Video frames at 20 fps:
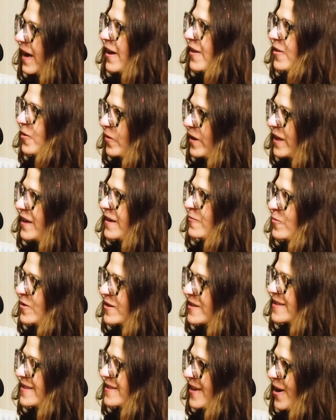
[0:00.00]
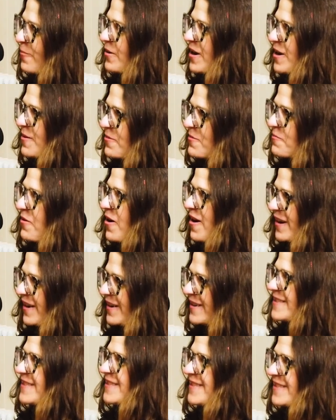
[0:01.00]
Halloween was coming up upon
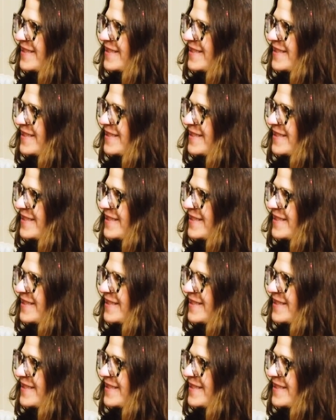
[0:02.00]
us.